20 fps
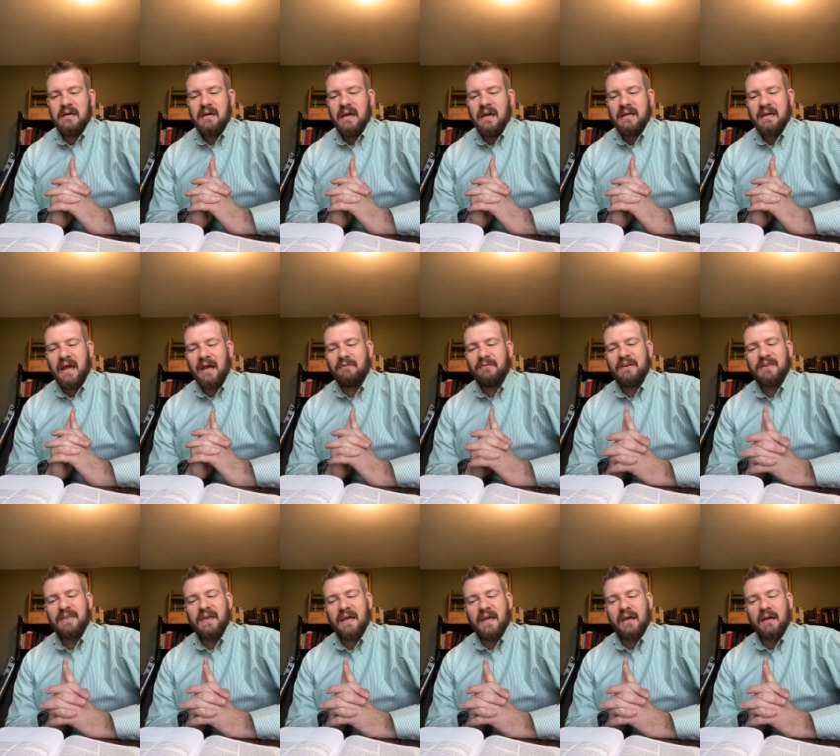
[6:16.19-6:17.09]
In
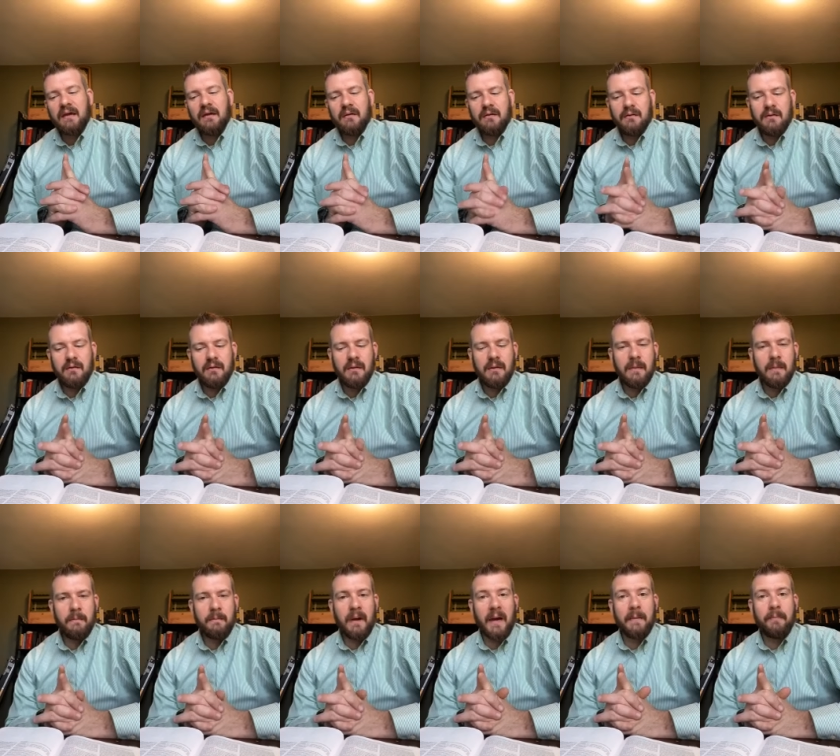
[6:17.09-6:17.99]
everything,
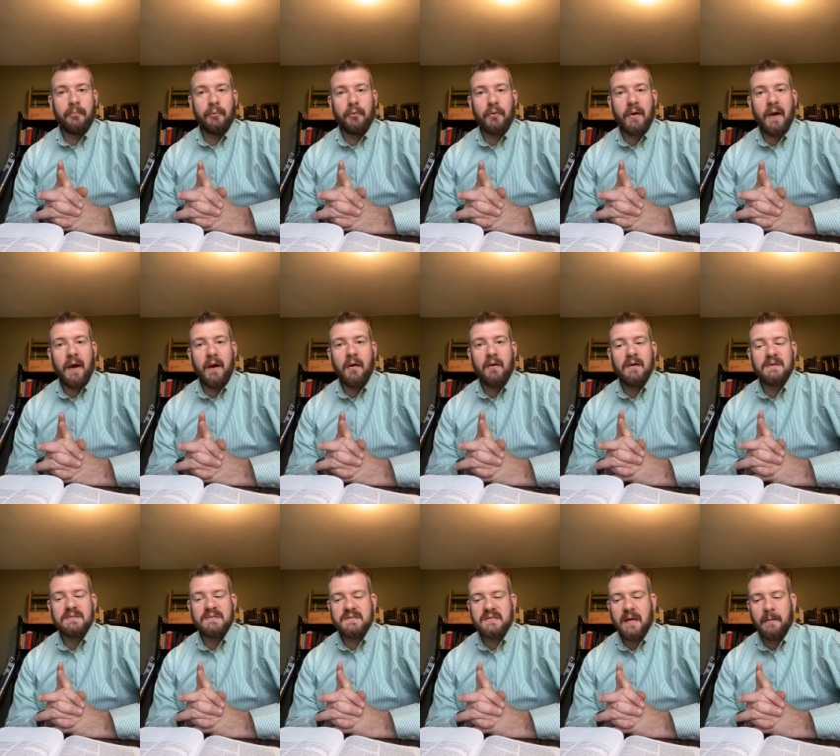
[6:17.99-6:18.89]
by prayer
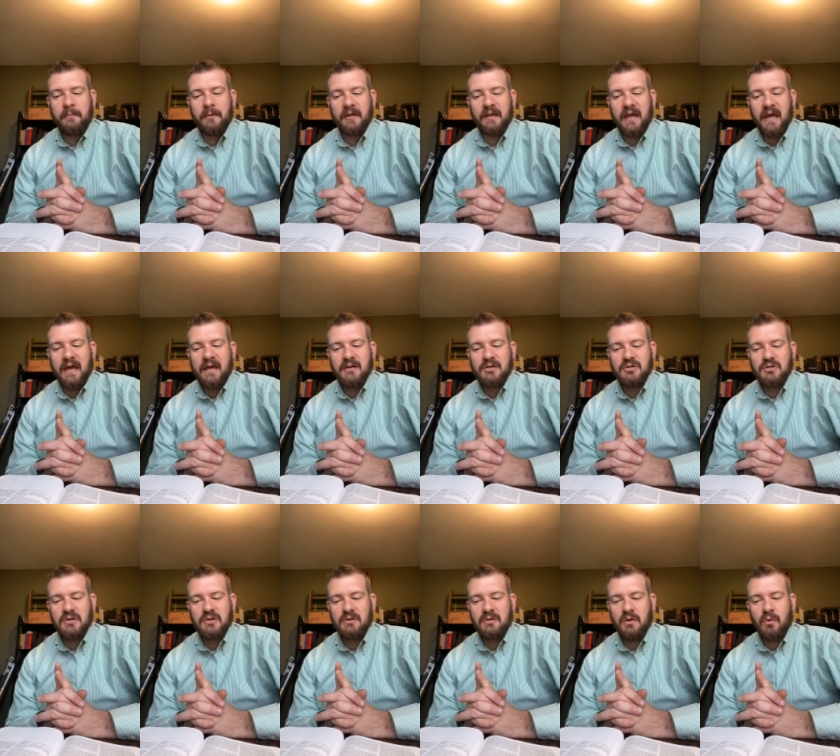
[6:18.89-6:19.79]
and
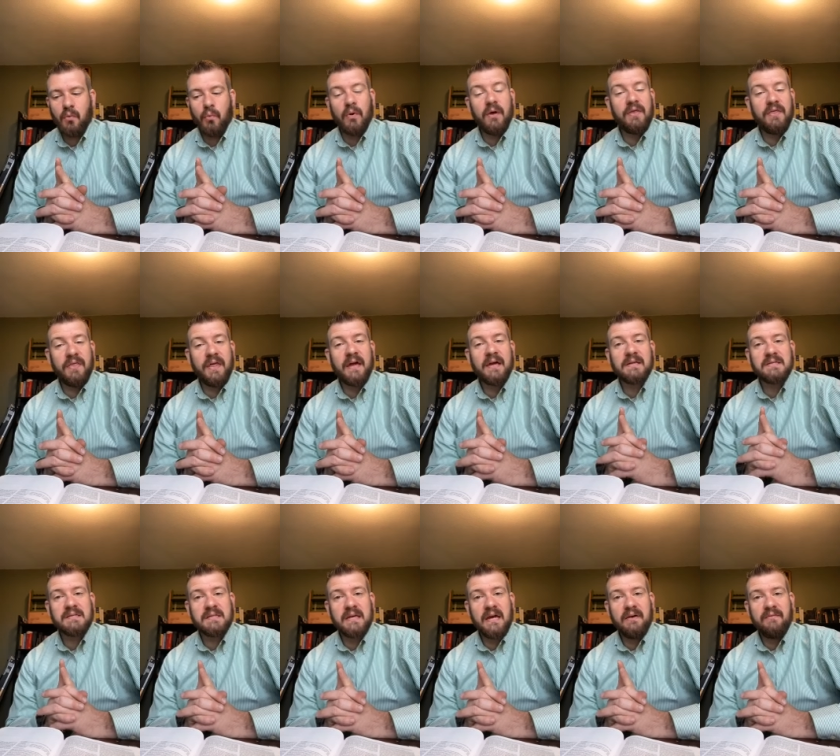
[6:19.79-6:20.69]
supplication with
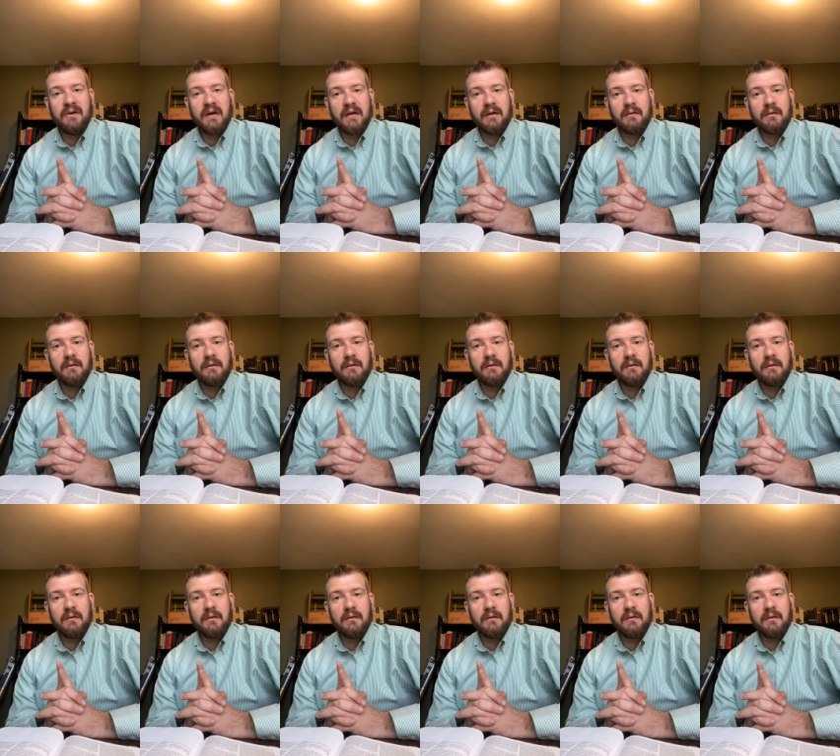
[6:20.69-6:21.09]
thanksgiving,